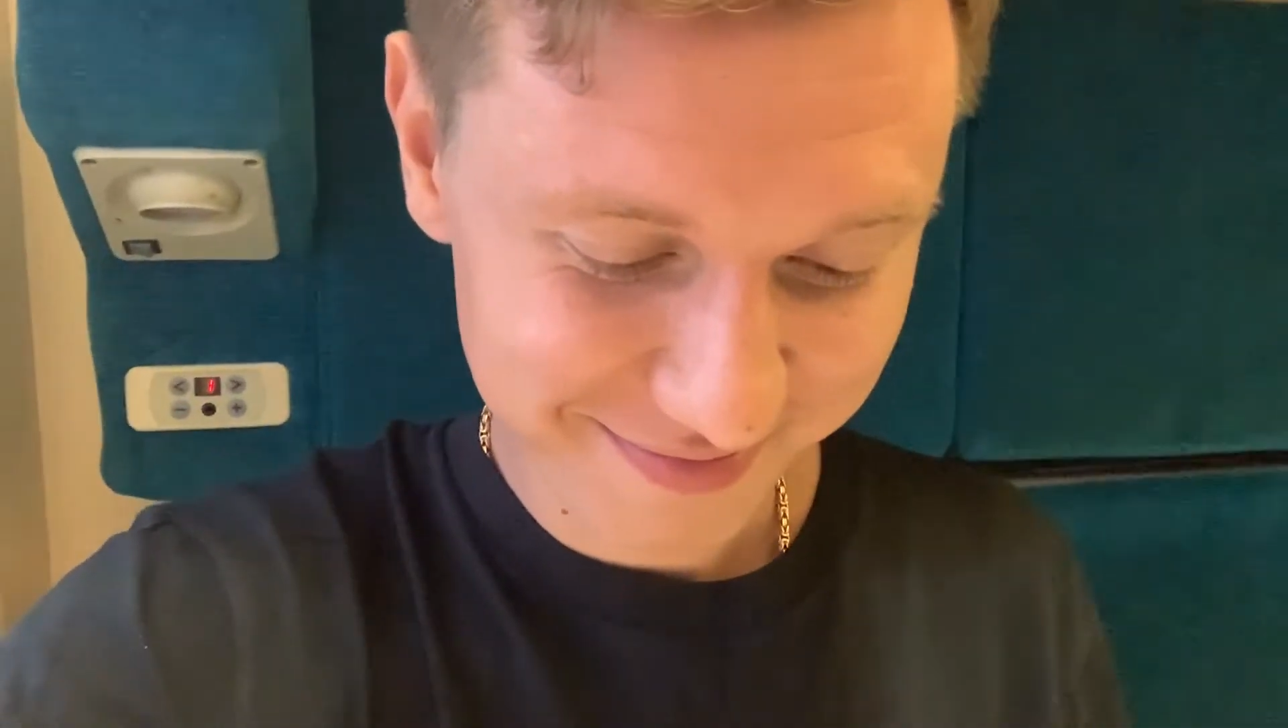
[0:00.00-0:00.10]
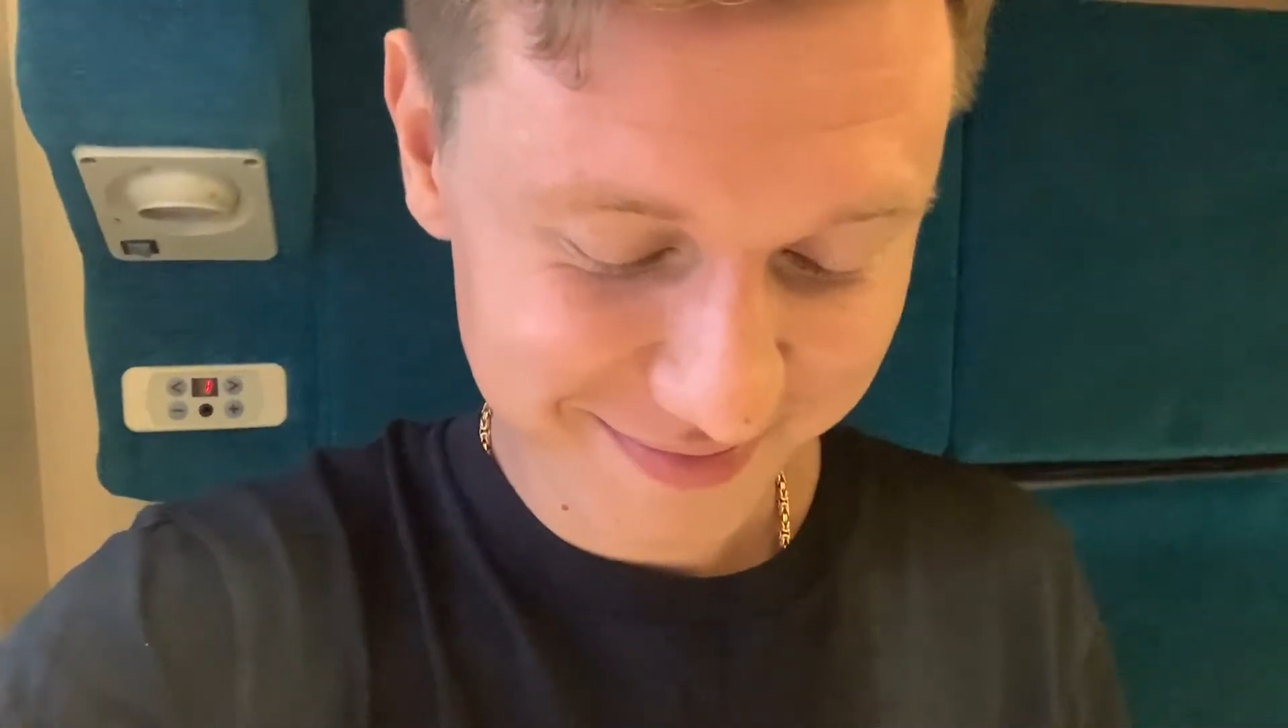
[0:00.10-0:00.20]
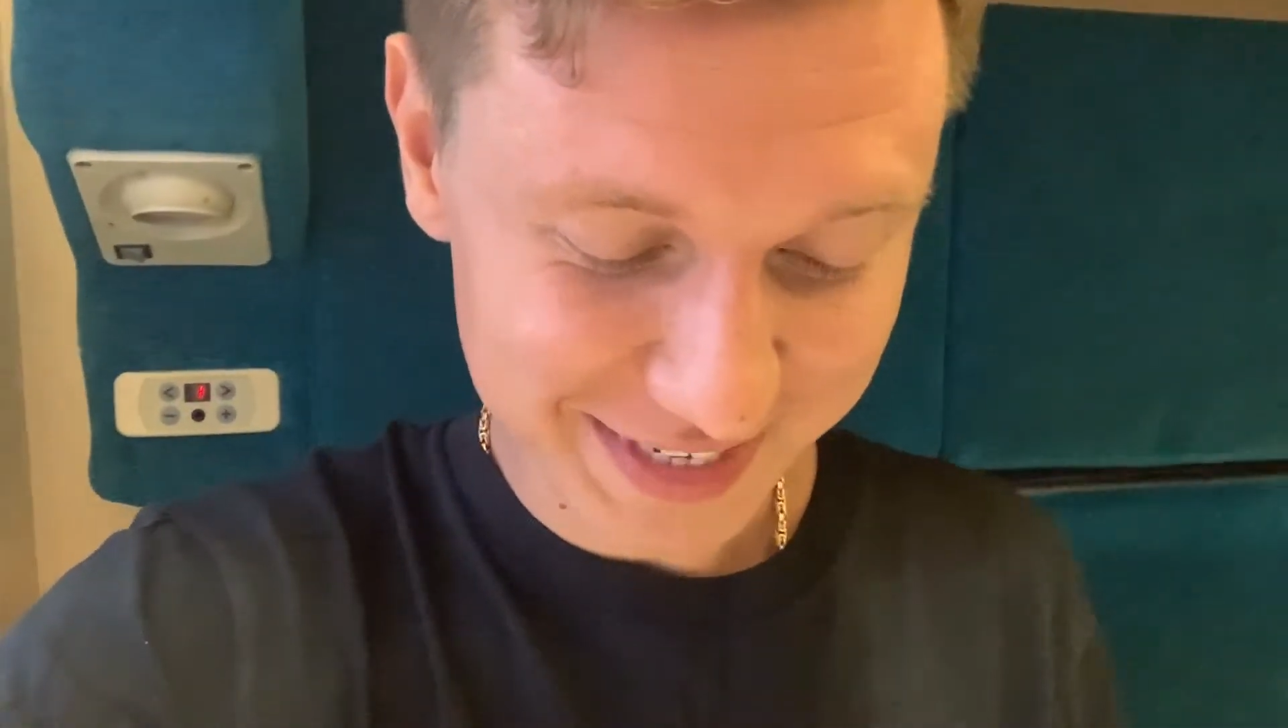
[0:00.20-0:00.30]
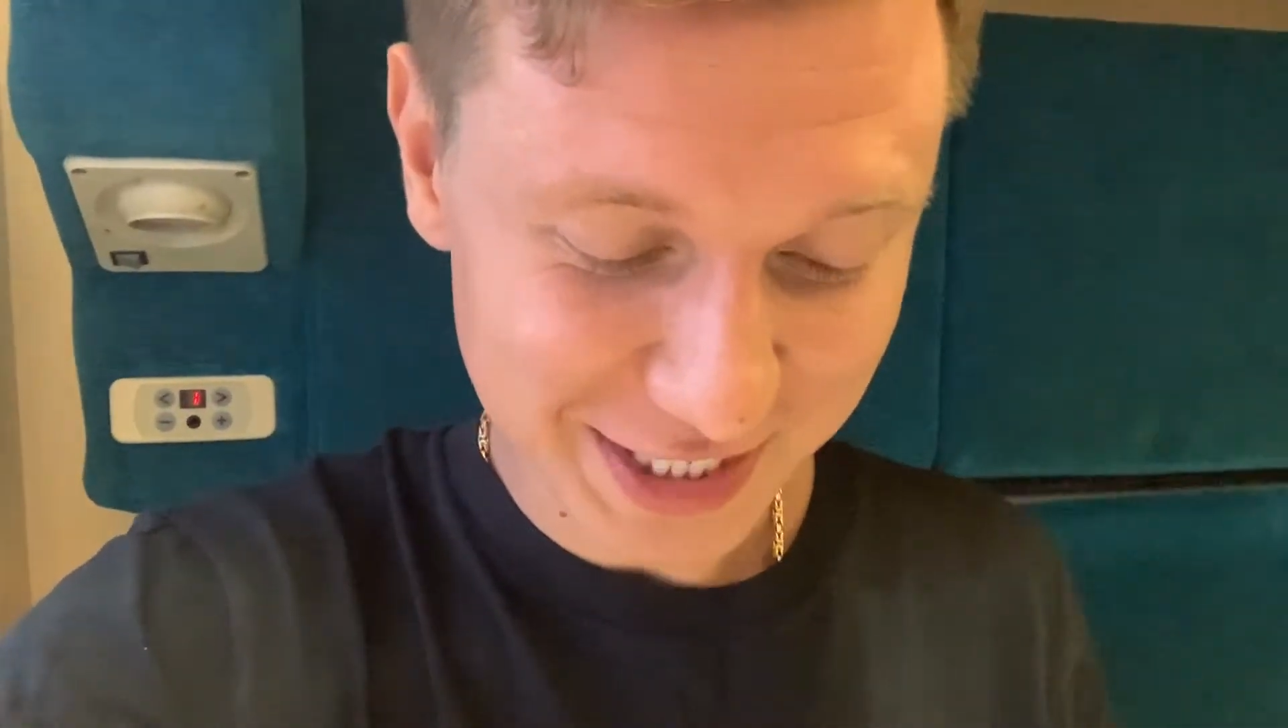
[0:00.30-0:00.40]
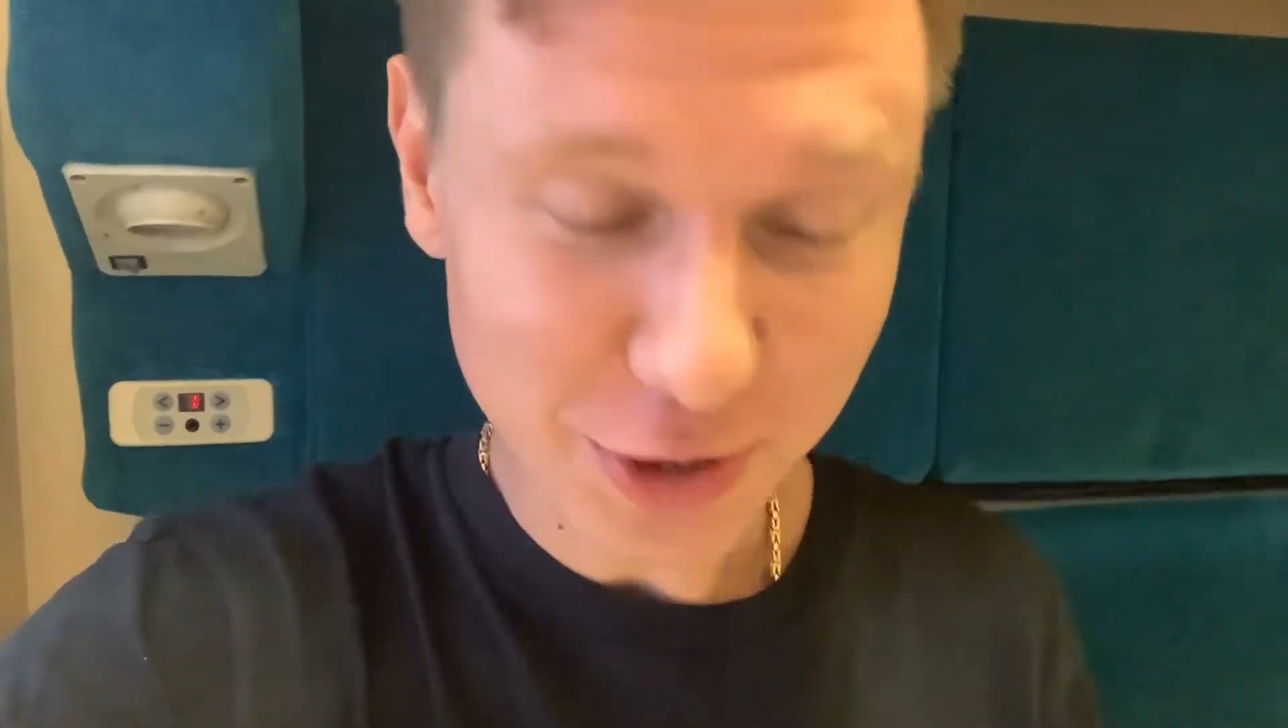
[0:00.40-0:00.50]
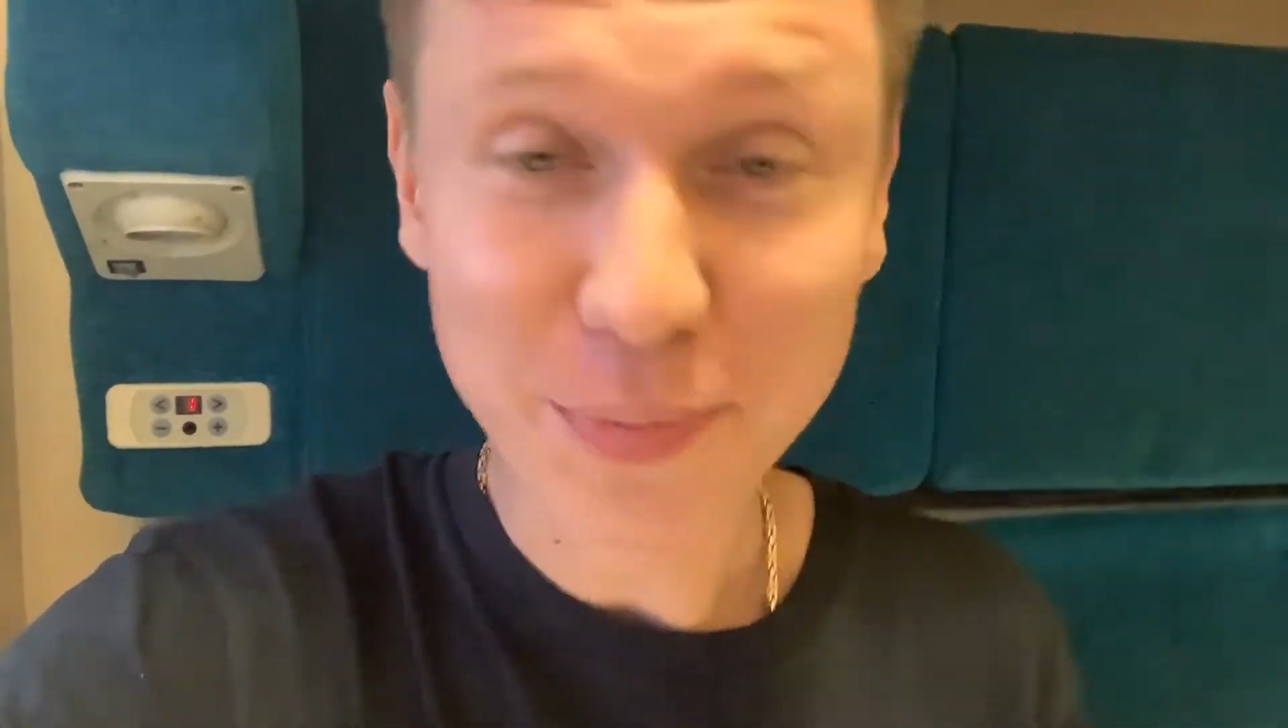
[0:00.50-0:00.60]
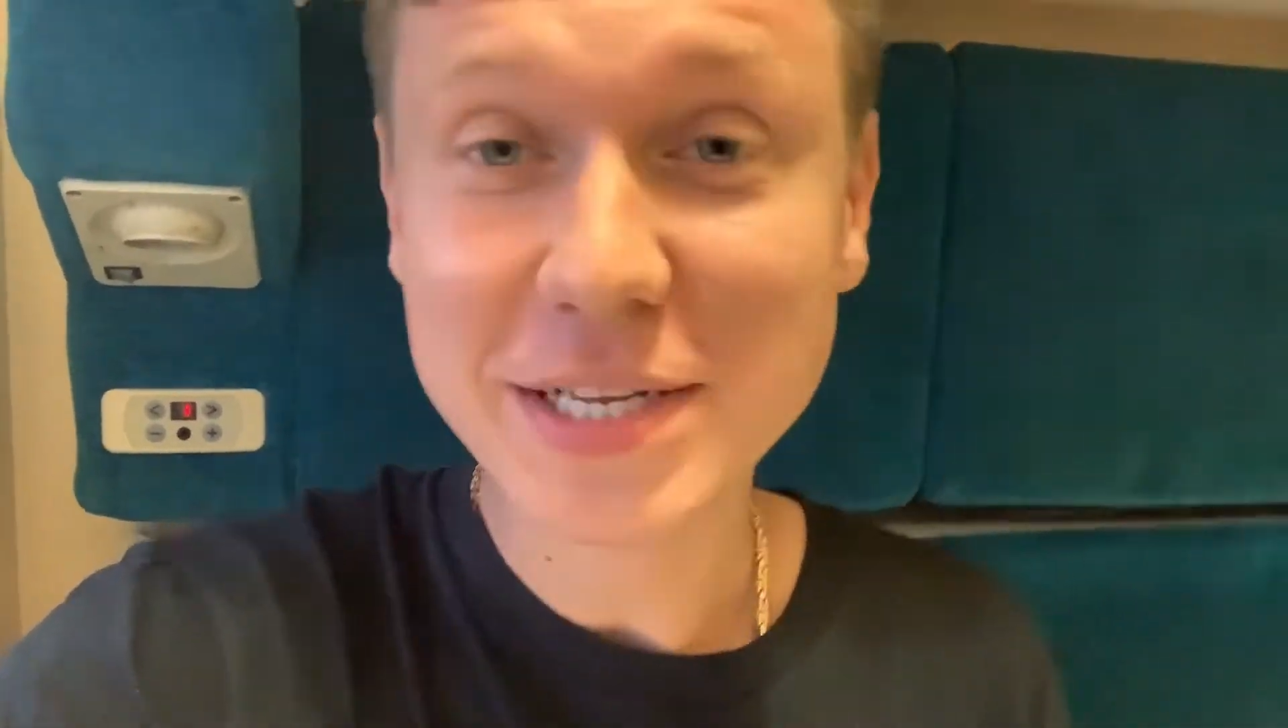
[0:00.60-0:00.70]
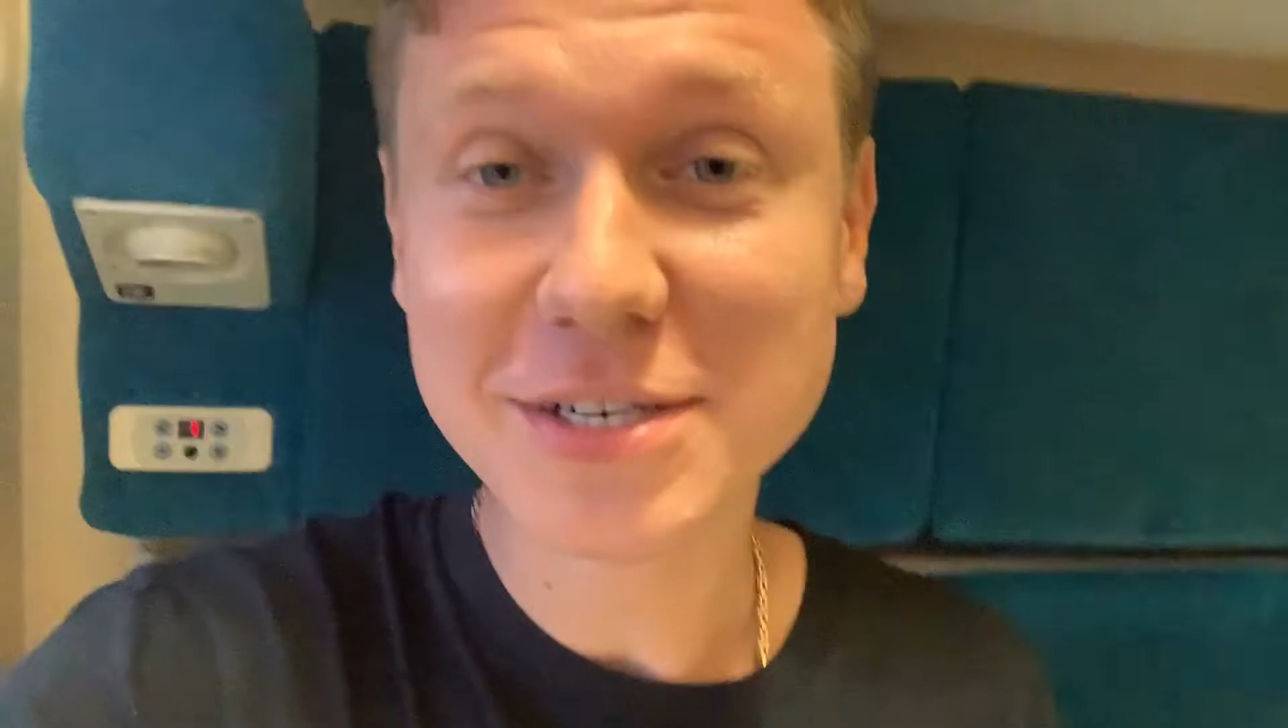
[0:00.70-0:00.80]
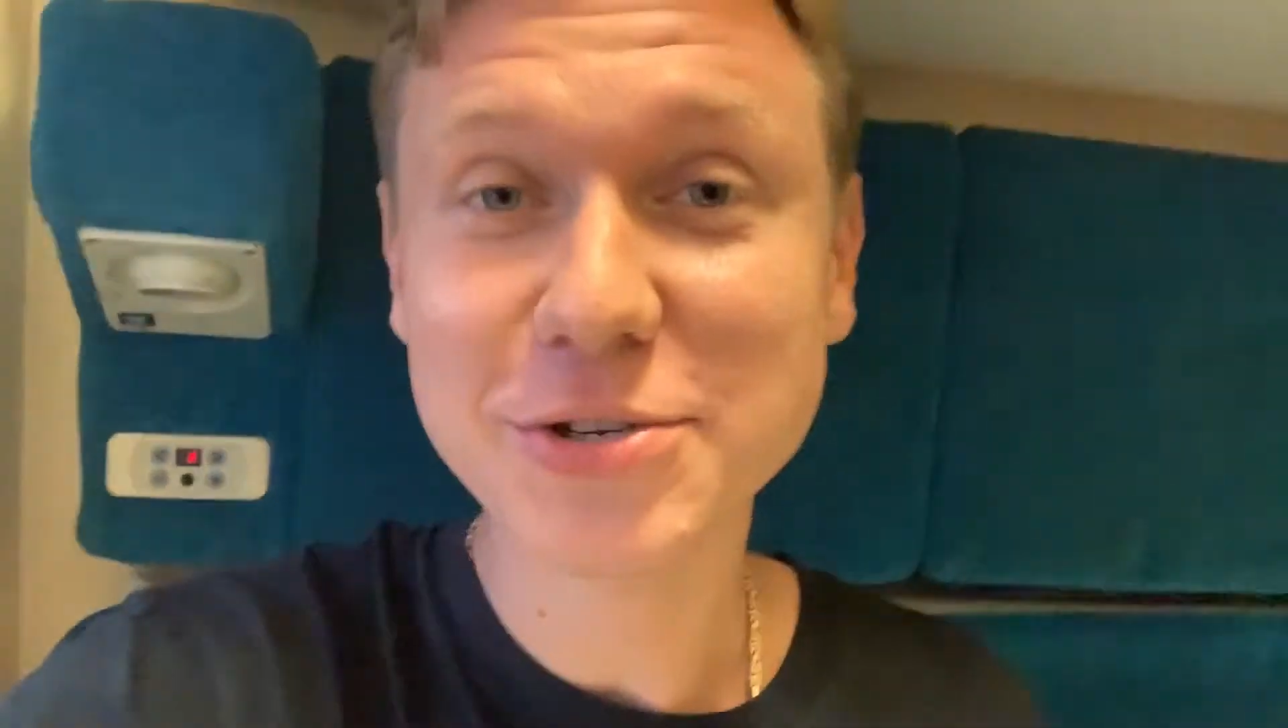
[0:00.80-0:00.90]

So better